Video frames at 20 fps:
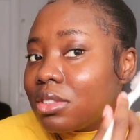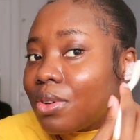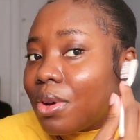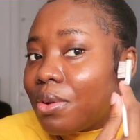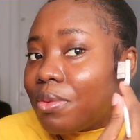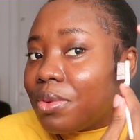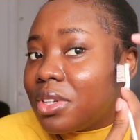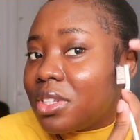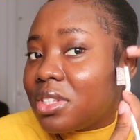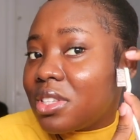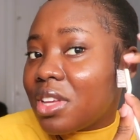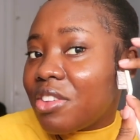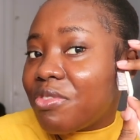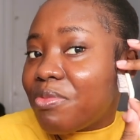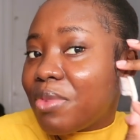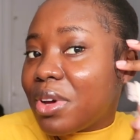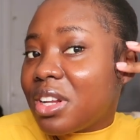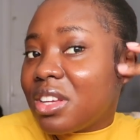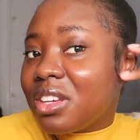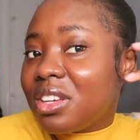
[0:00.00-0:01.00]
I want to save
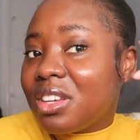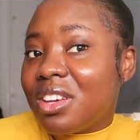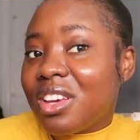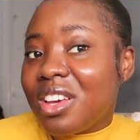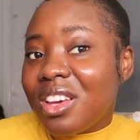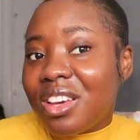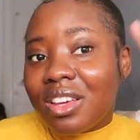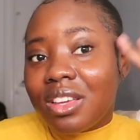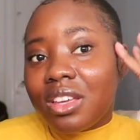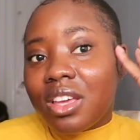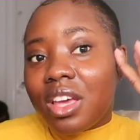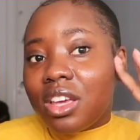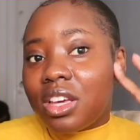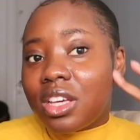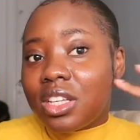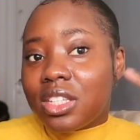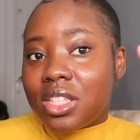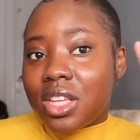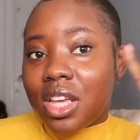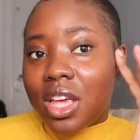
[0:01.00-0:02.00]
money? Yeah, you
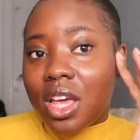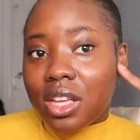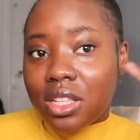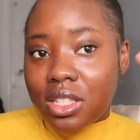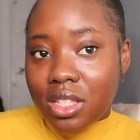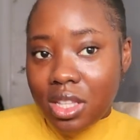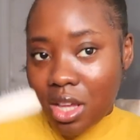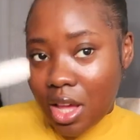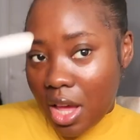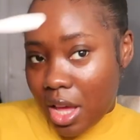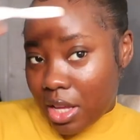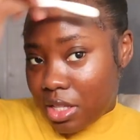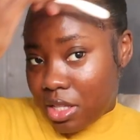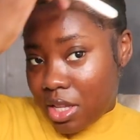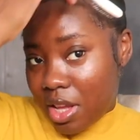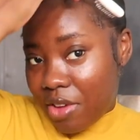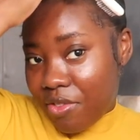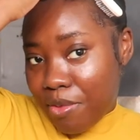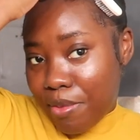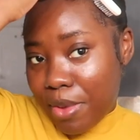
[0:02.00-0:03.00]
can see it as
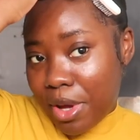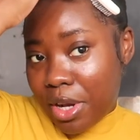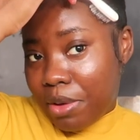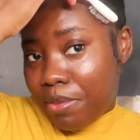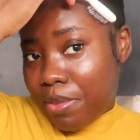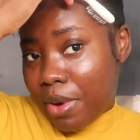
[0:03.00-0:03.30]
saving money,